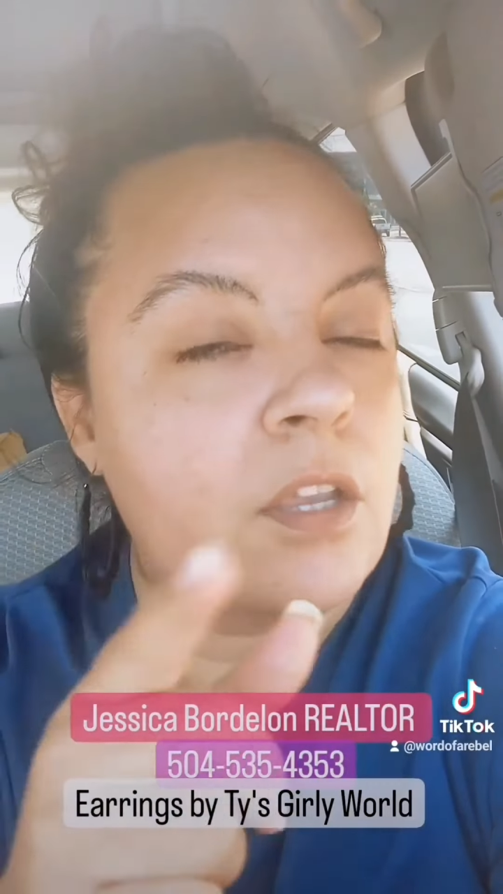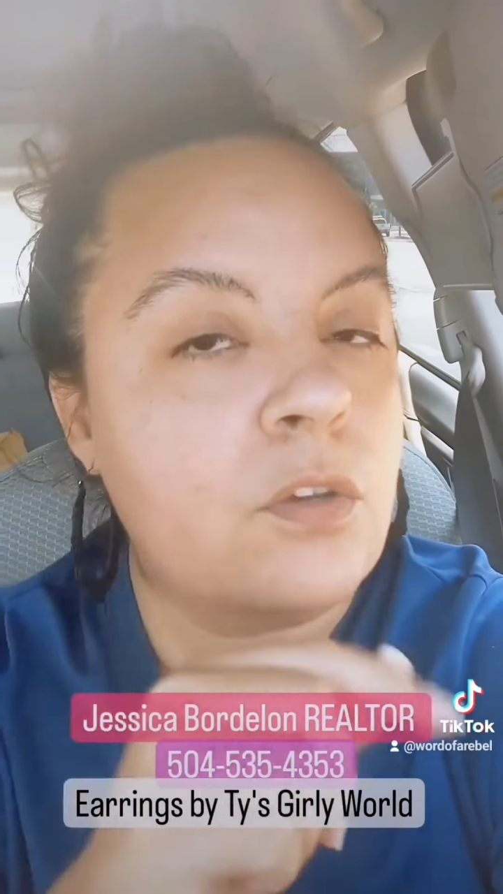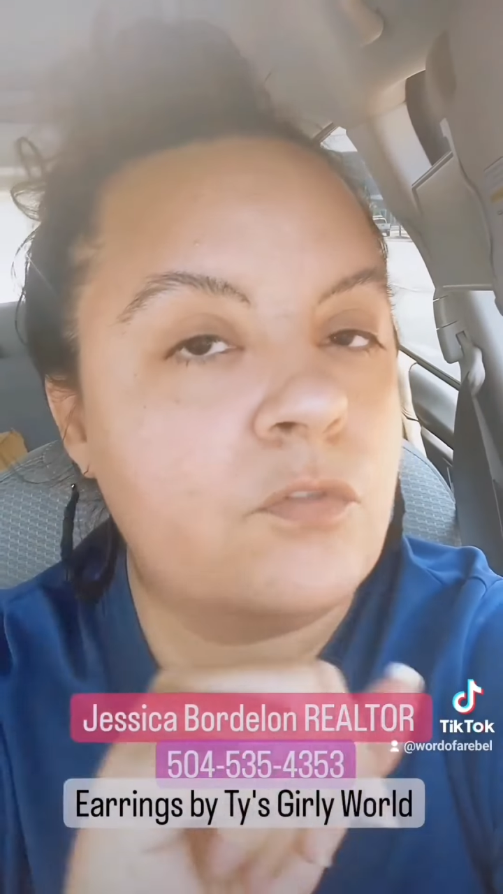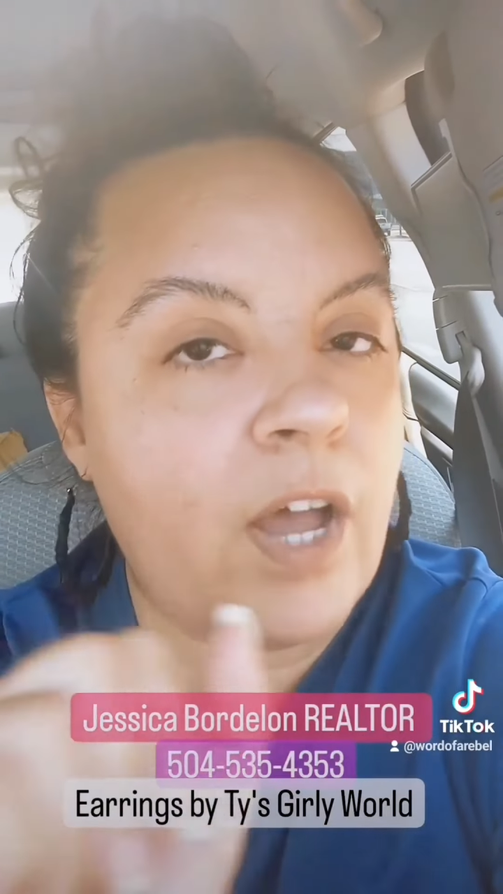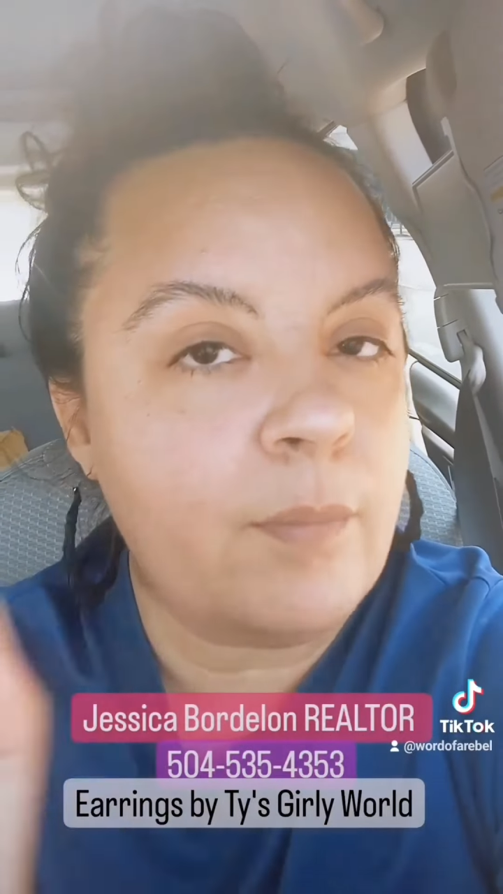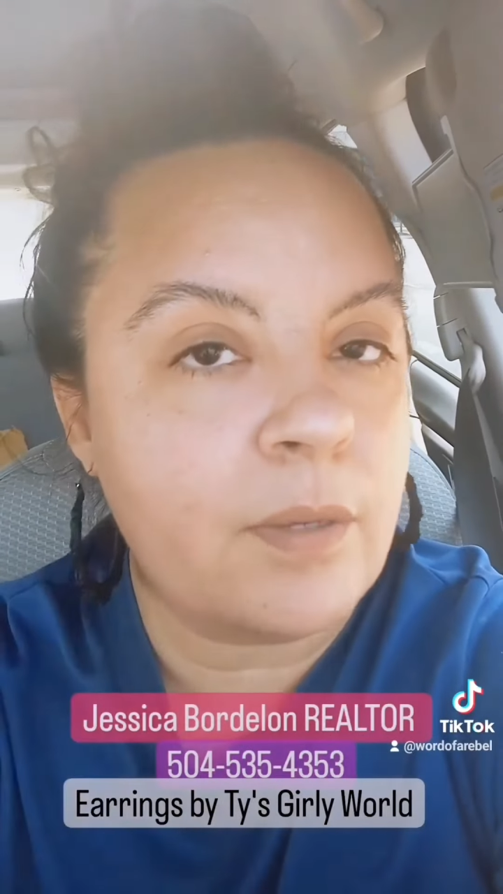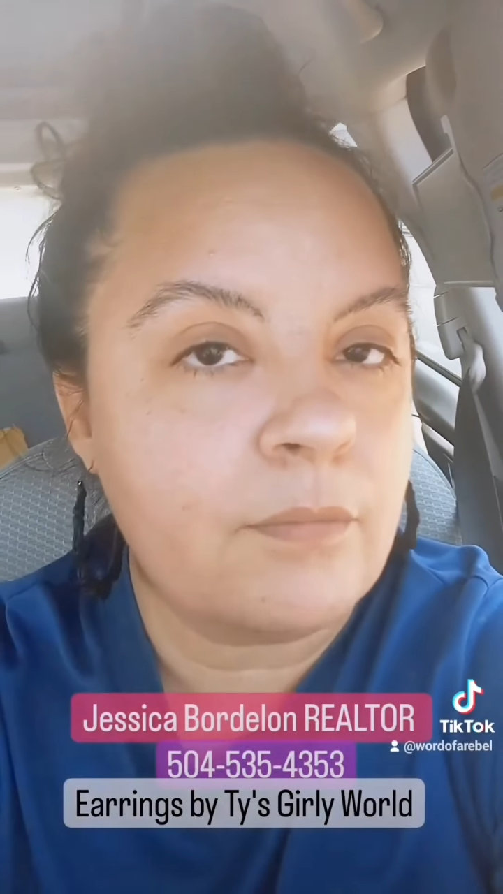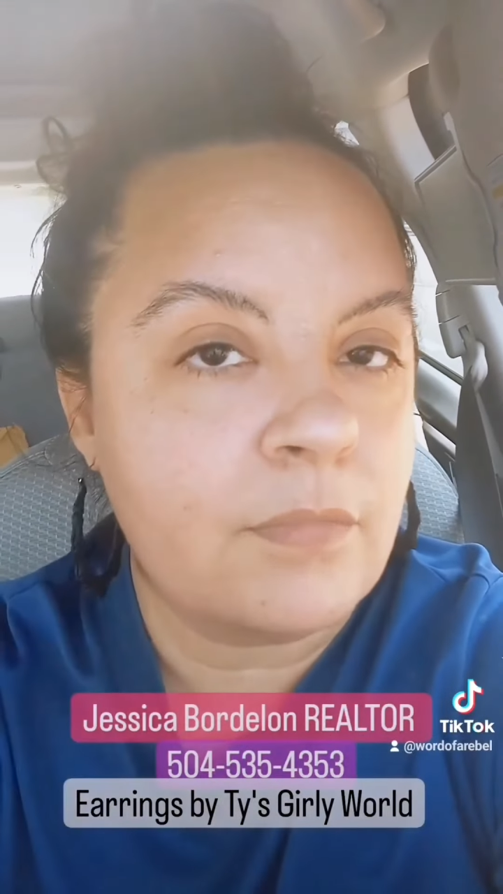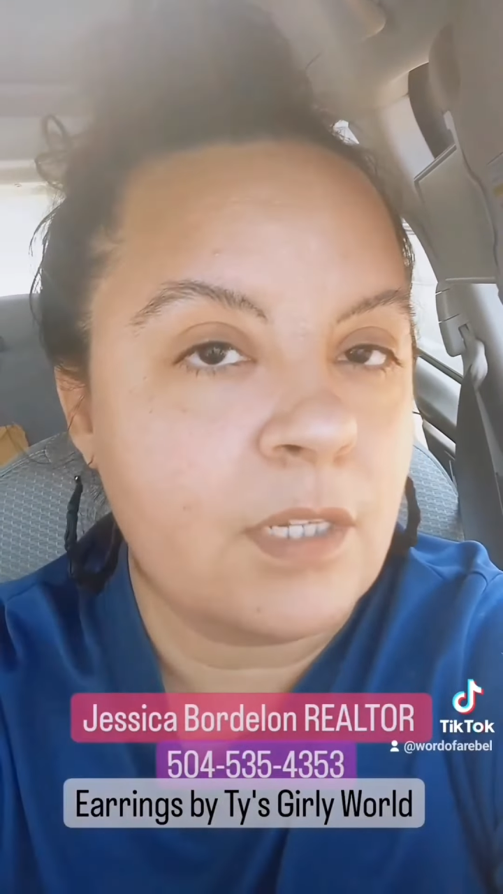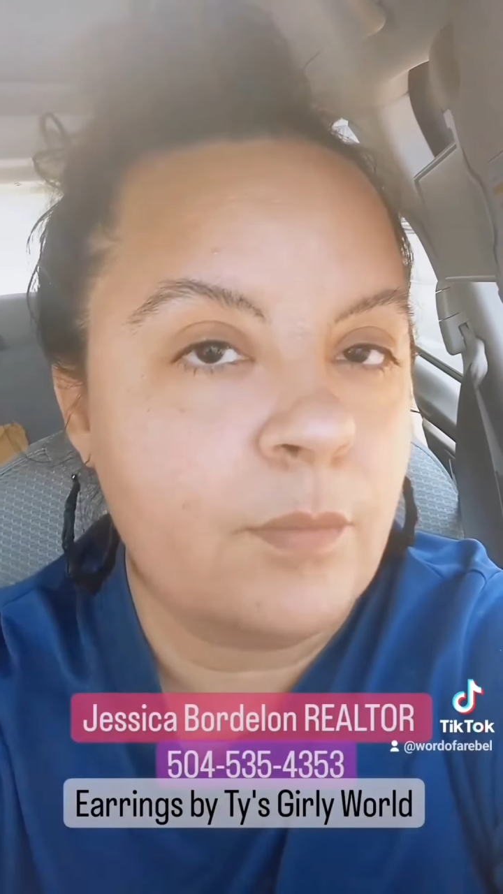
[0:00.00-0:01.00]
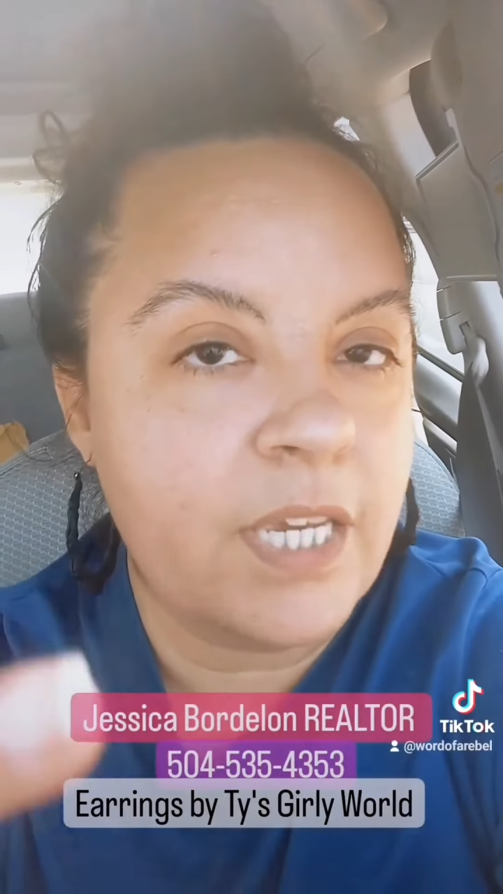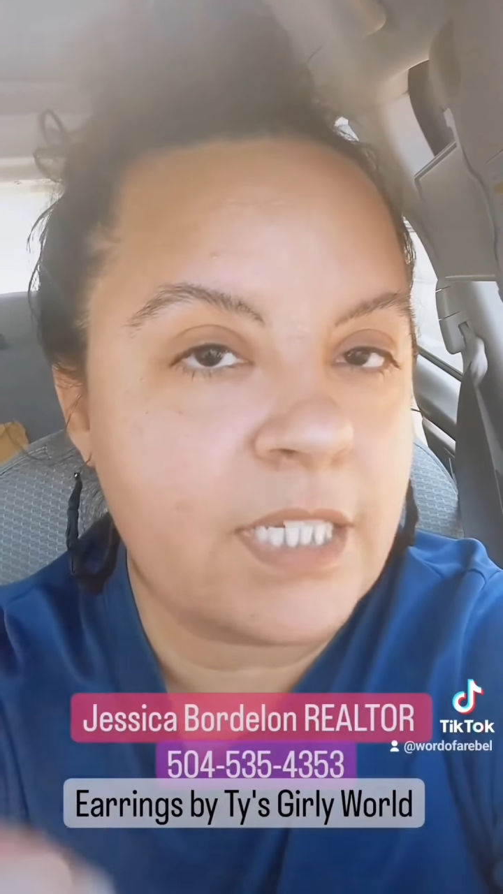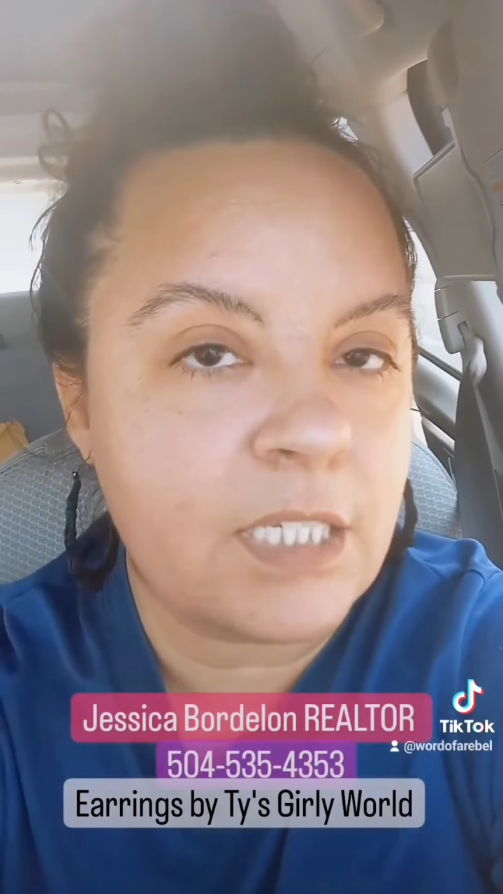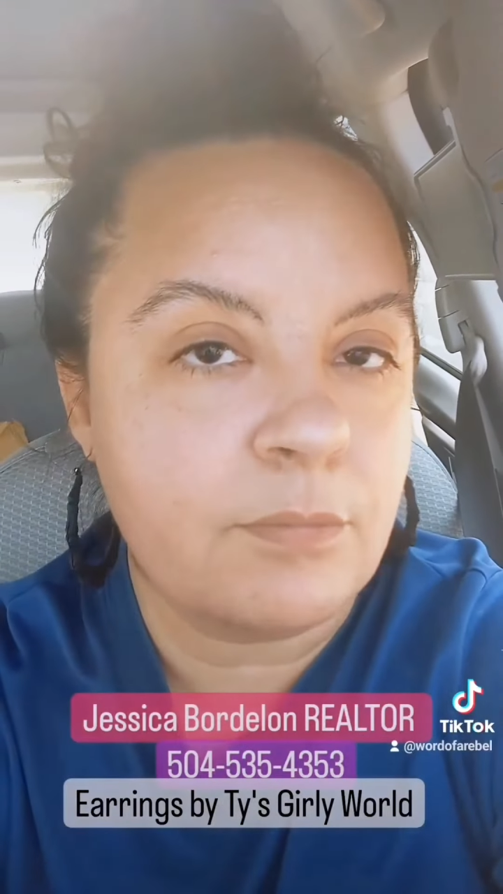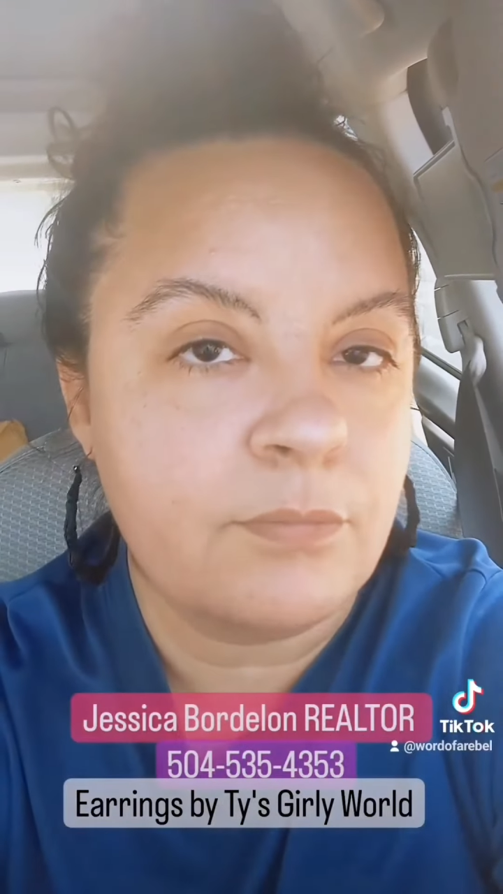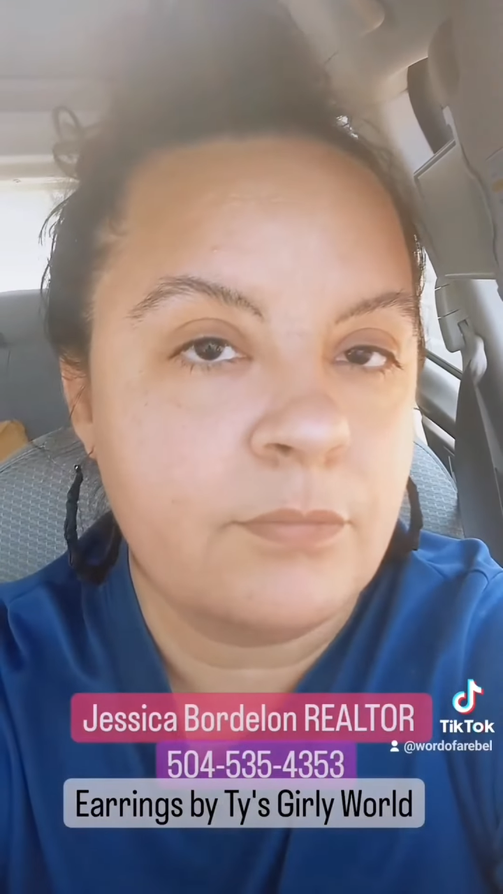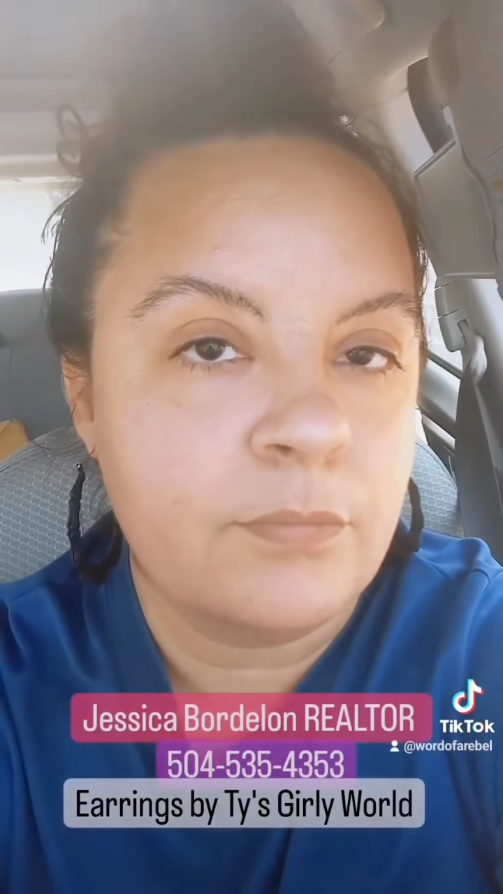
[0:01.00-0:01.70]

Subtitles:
and you'll find me. Peace.